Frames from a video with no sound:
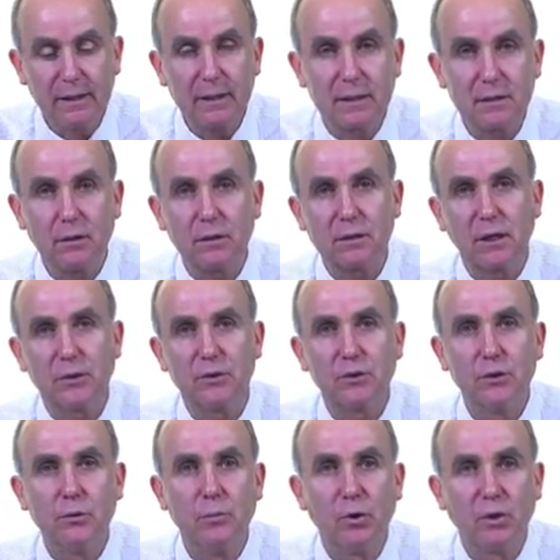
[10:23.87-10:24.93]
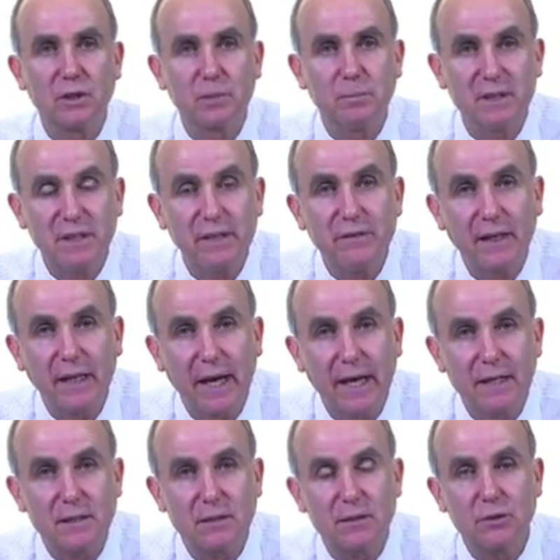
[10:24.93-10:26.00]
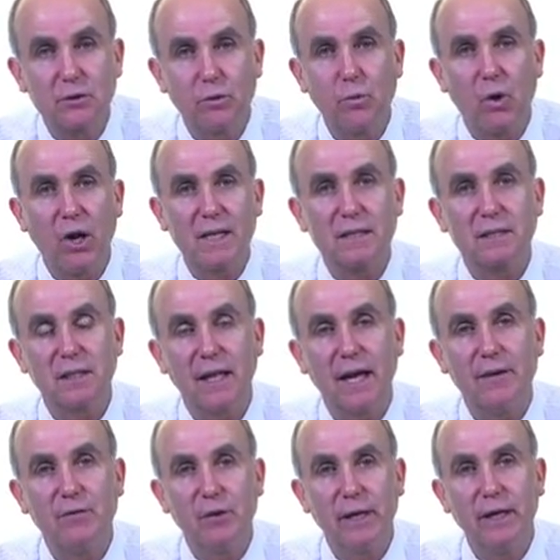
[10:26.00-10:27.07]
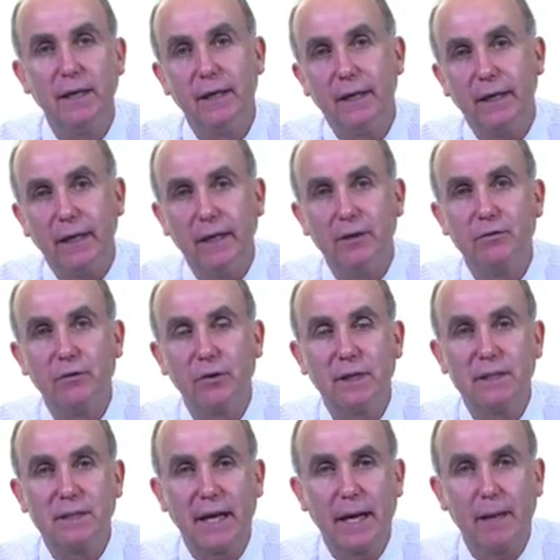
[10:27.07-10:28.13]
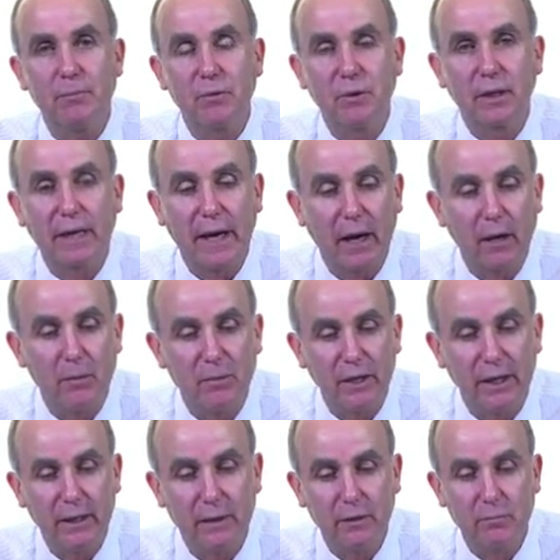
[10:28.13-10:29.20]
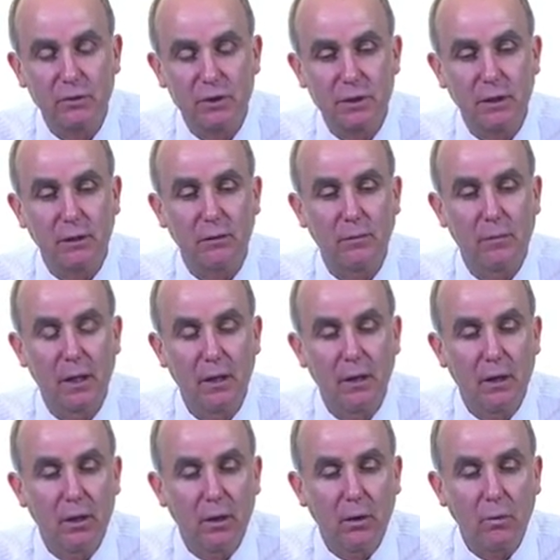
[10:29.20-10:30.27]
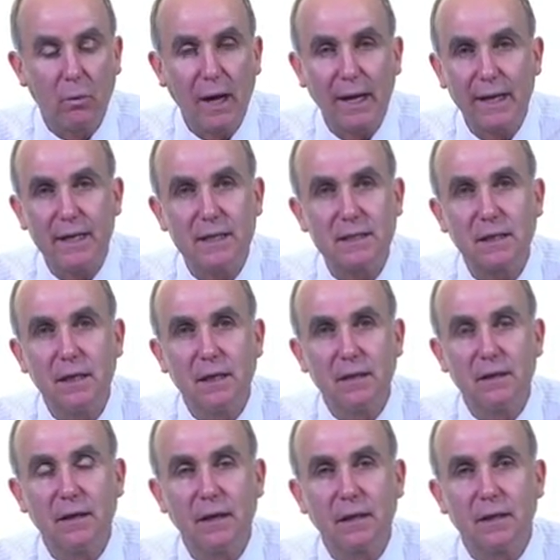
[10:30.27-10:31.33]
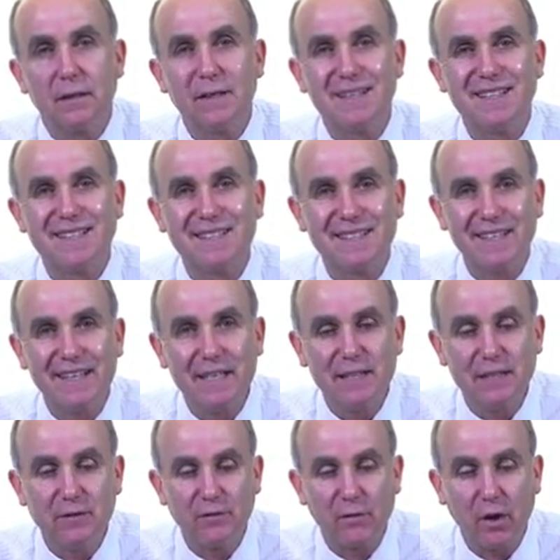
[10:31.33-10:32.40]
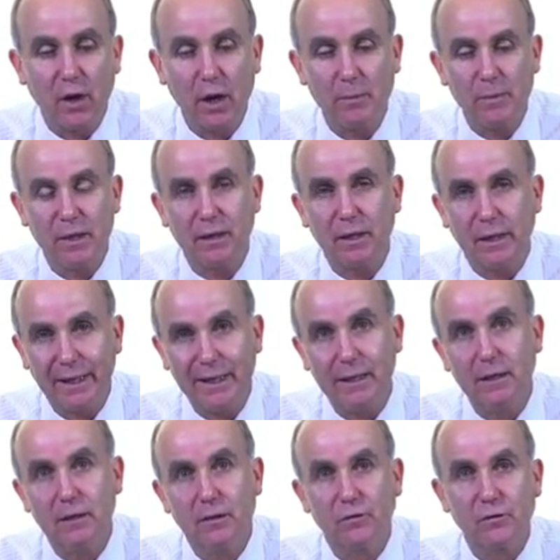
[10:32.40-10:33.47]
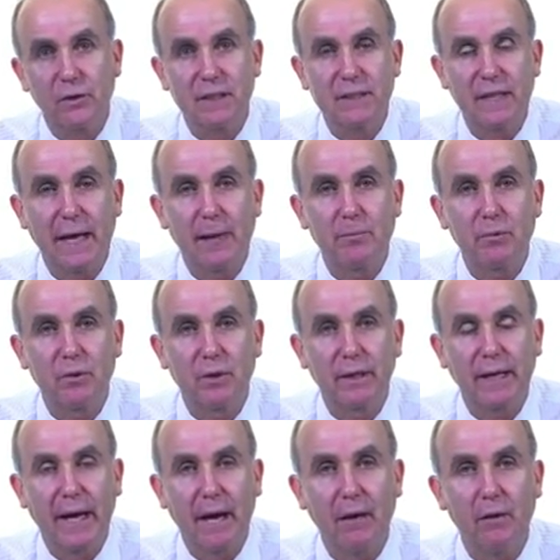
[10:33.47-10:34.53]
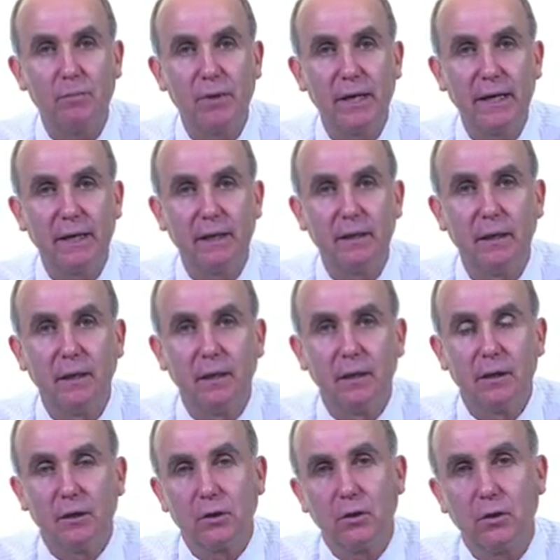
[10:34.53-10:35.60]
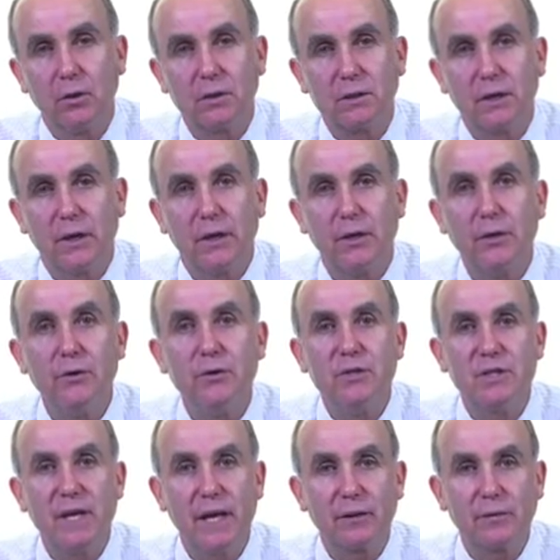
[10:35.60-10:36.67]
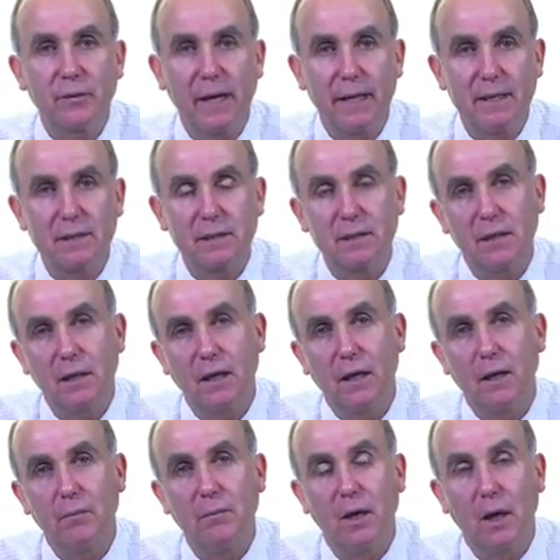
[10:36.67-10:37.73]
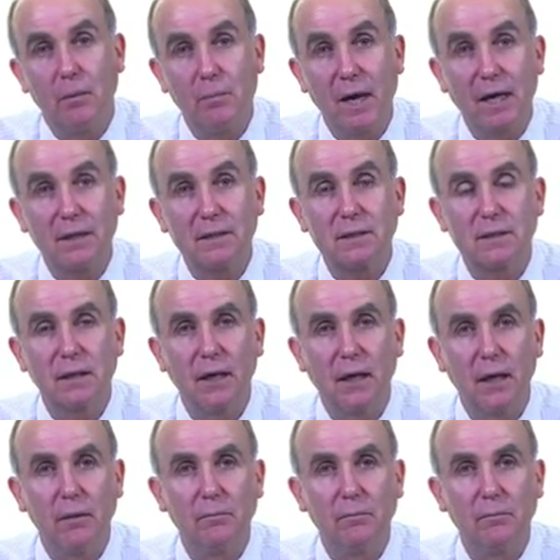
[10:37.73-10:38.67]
think there's also two more specific answers to why slavery in, for example, the Caribbean and Brazil. One is that the disease environment in, for example, the Caribbean caused huge death rates amongst